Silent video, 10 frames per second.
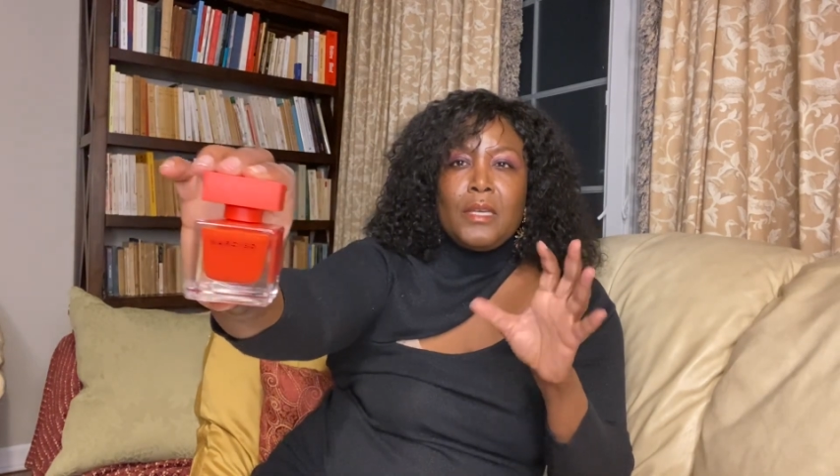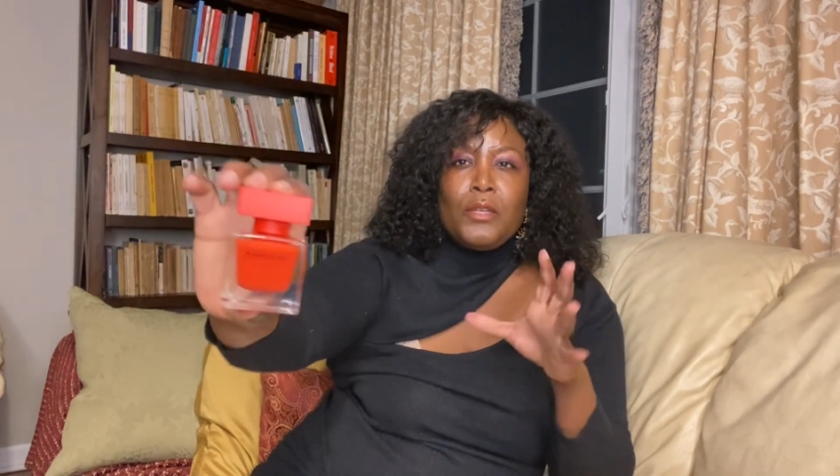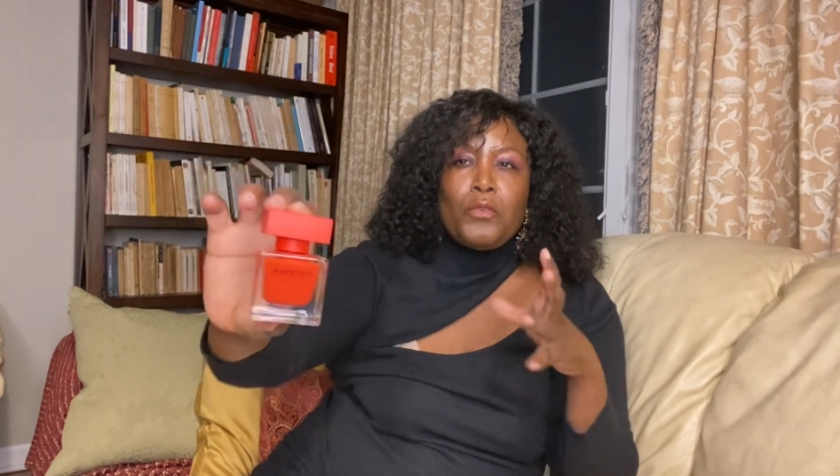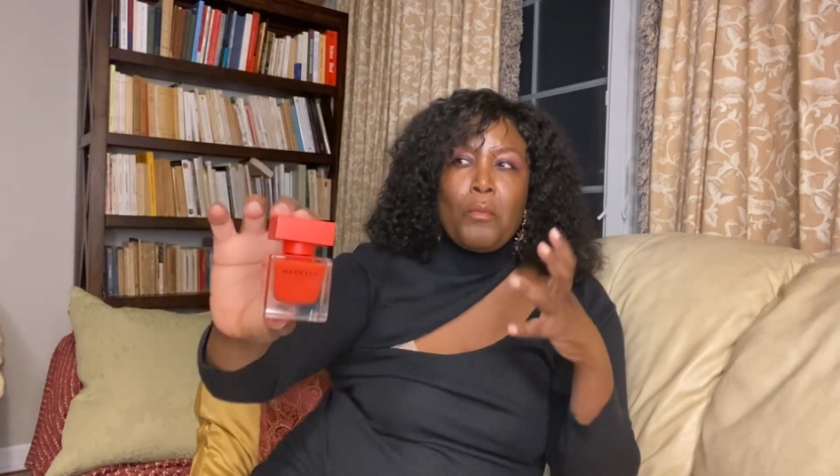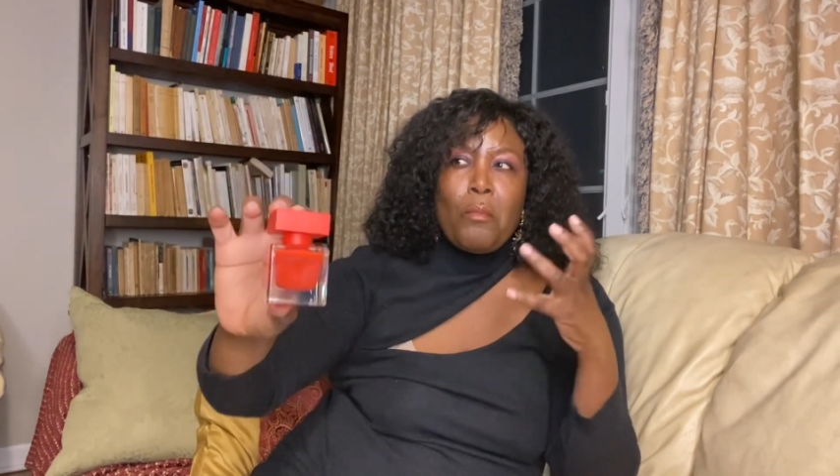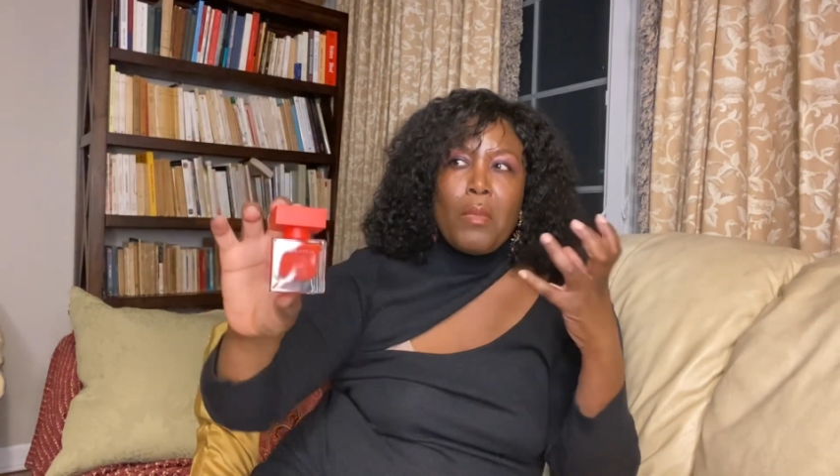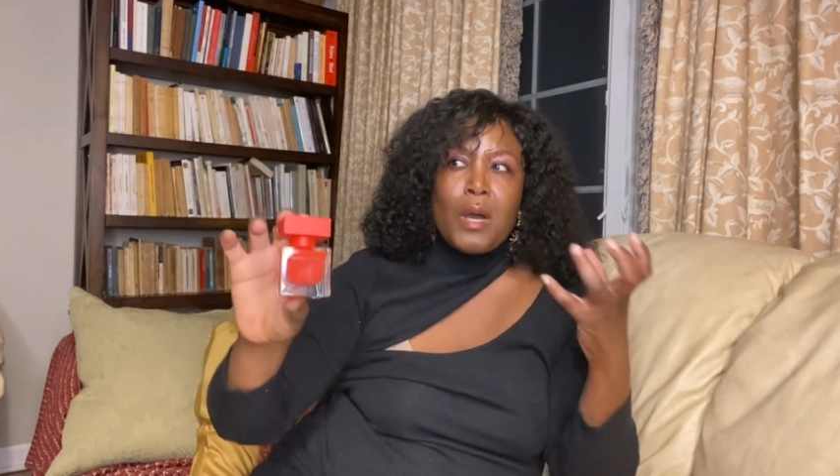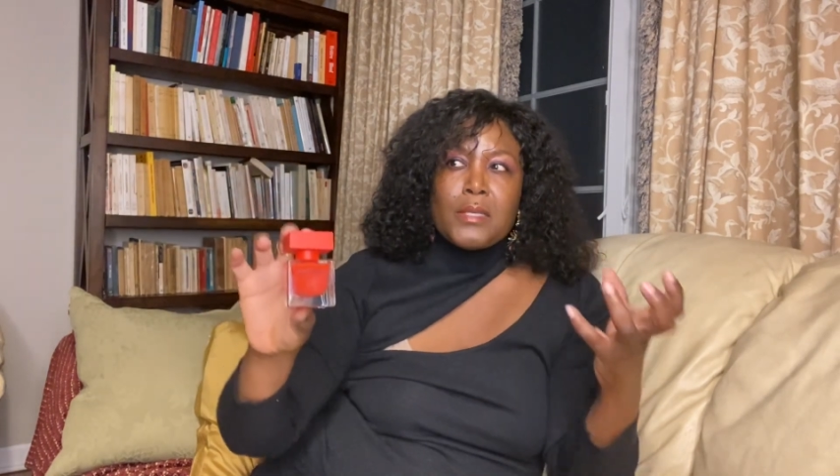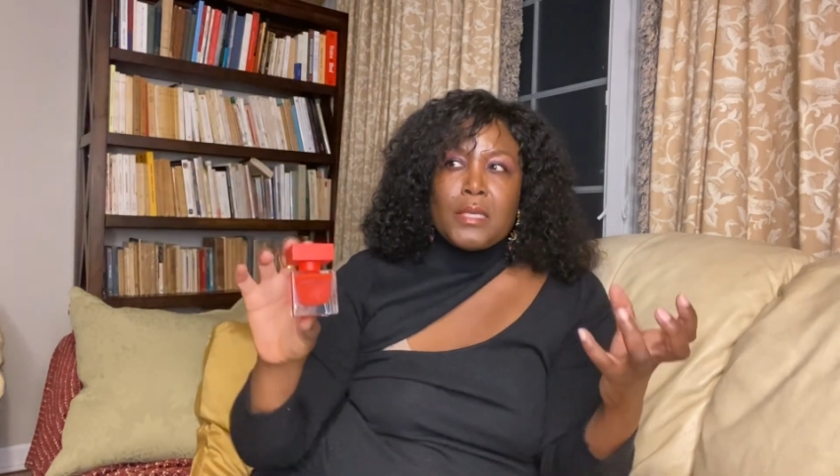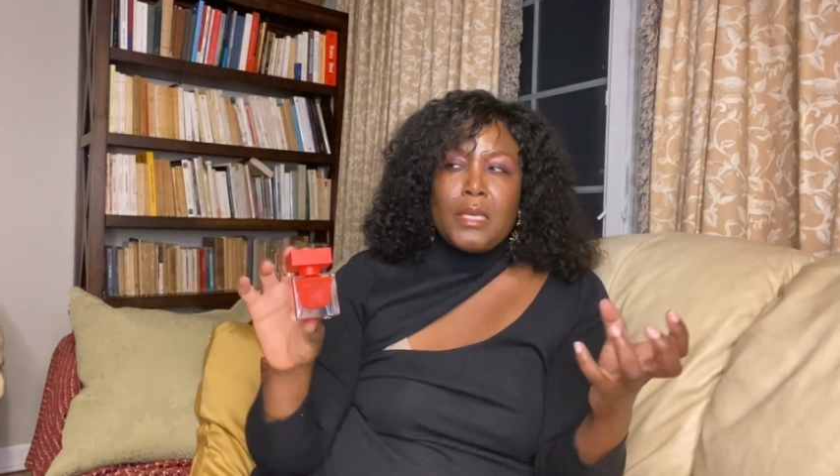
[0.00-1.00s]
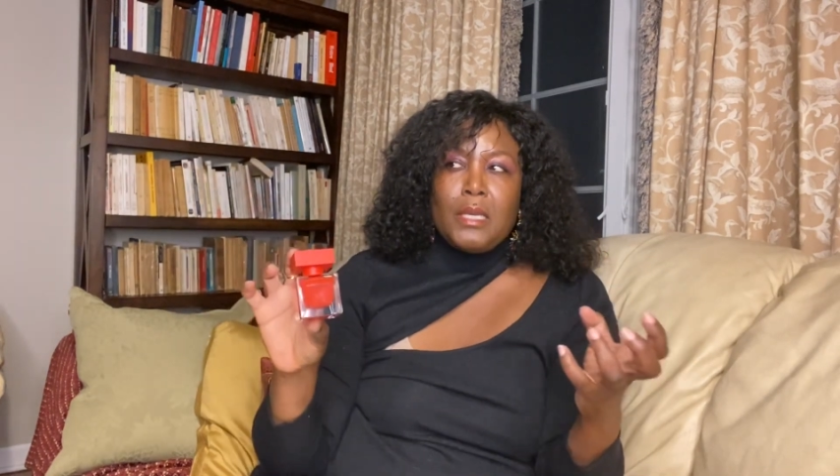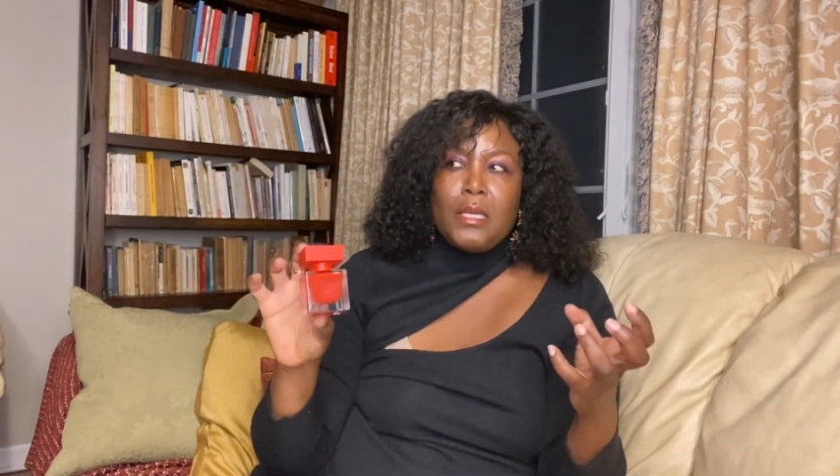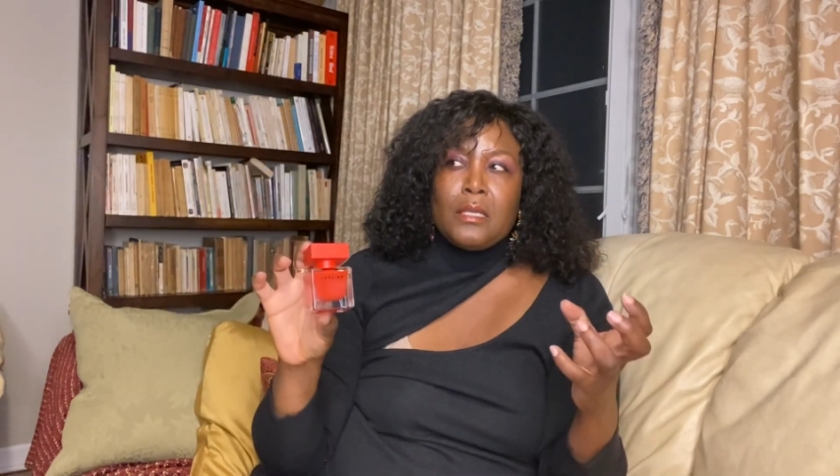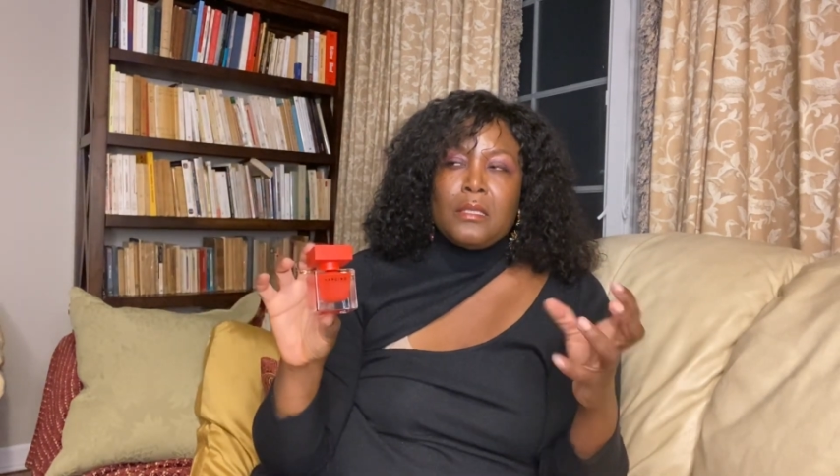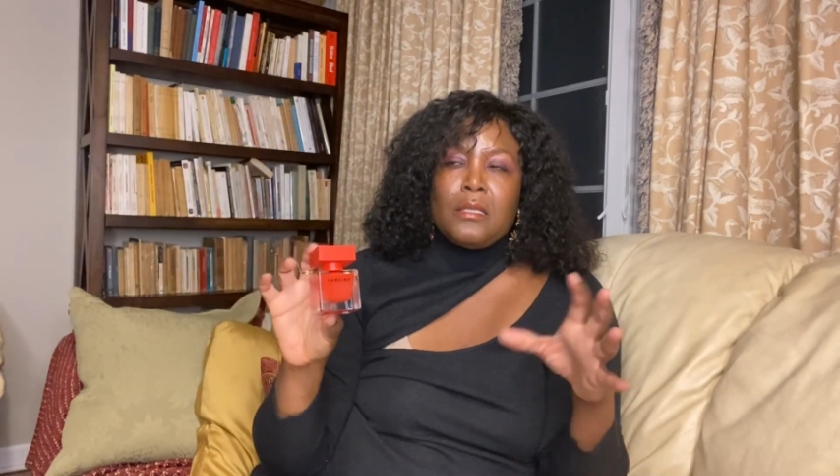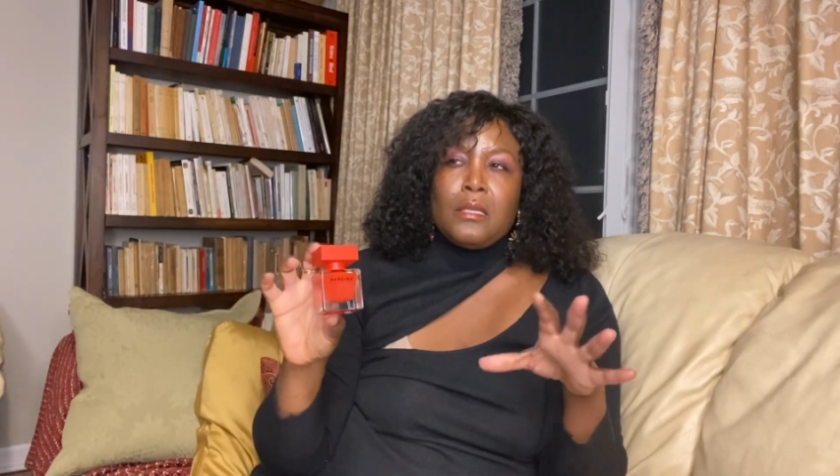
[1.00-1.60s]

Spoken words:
The musk in it